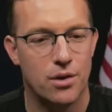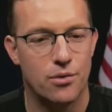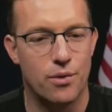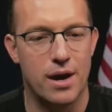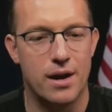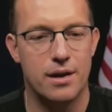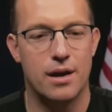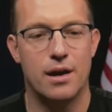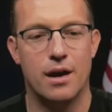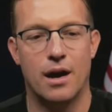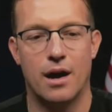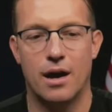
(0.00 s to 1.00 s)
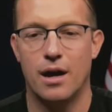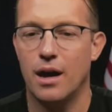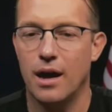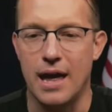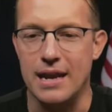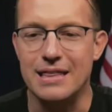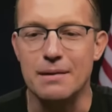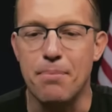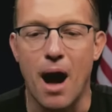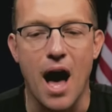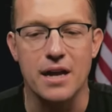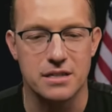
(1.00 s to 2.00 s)
when uh, anything
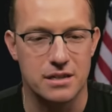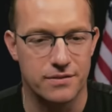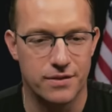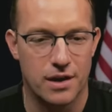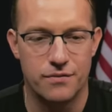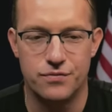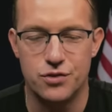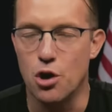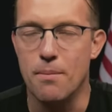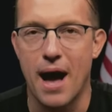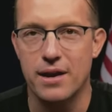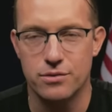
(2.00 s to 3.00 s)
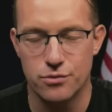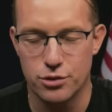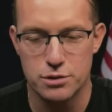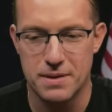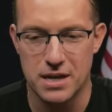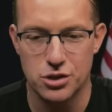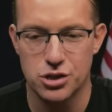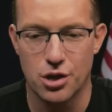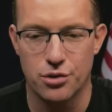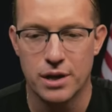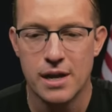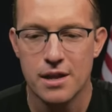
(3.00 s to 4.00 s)
positive of Joe Biden was being
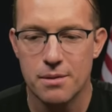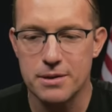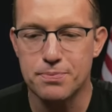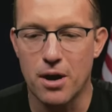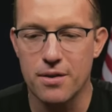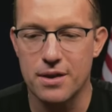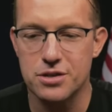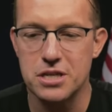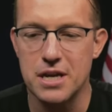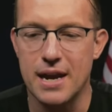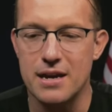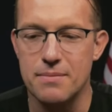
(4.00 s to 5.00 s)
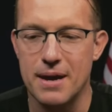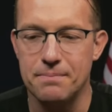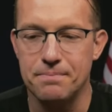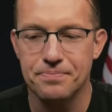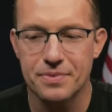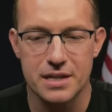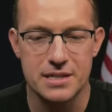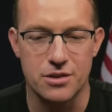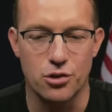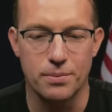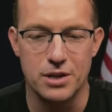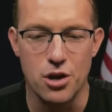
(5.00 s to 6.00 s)
shown. The best part about the C N N debate is that
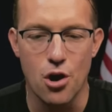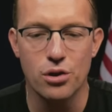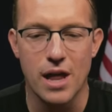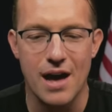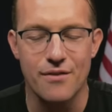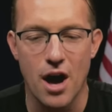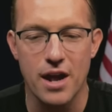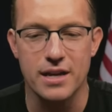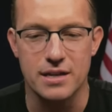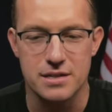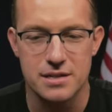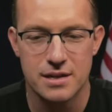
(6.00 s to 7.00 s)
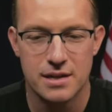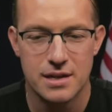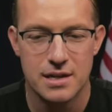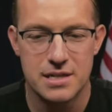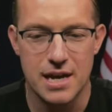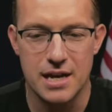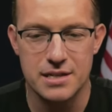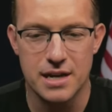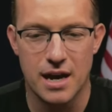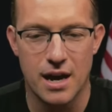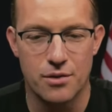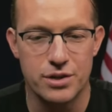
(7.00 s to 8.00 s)
there will be no live audience. Says
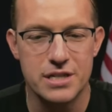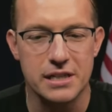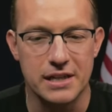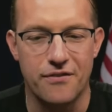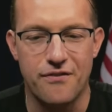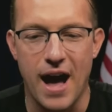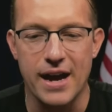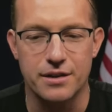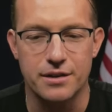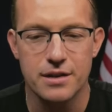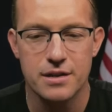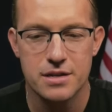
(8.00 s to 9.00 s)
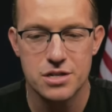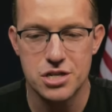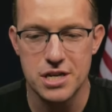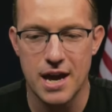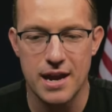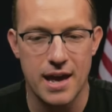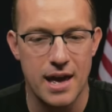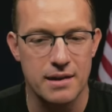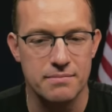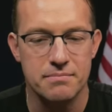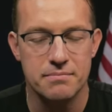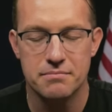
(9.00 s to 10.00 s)
uh, recently fired C N
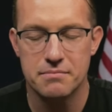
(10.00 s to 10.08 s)
N